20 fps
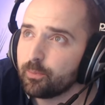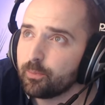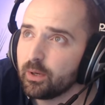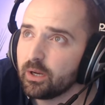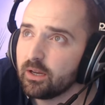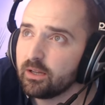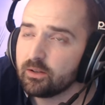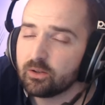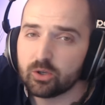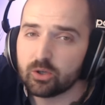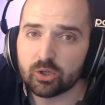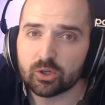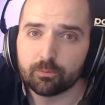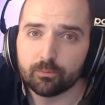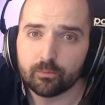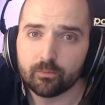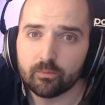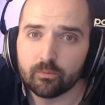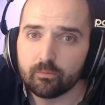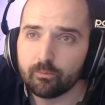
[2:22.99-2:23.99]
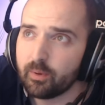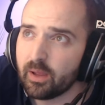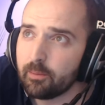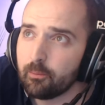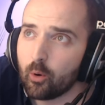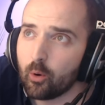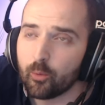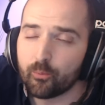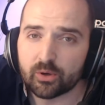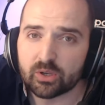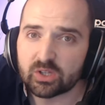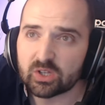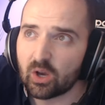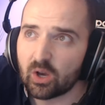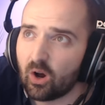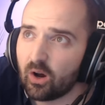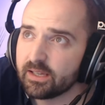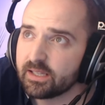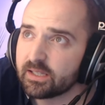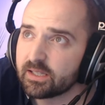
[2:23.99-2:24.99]
but just a bit more
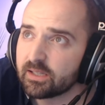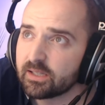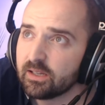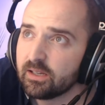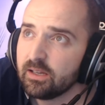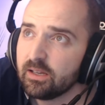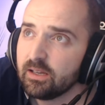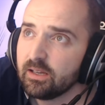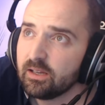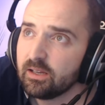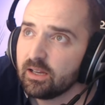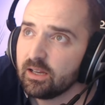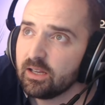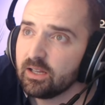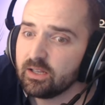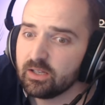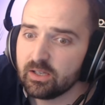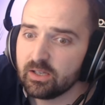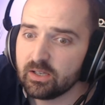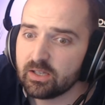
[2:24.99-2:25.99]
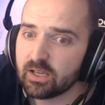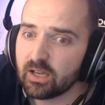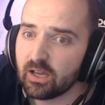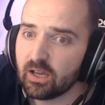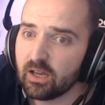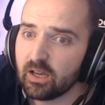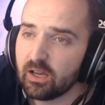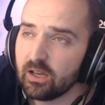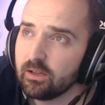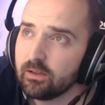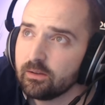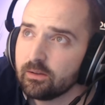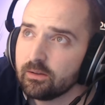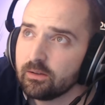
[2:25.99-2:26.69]
precise and a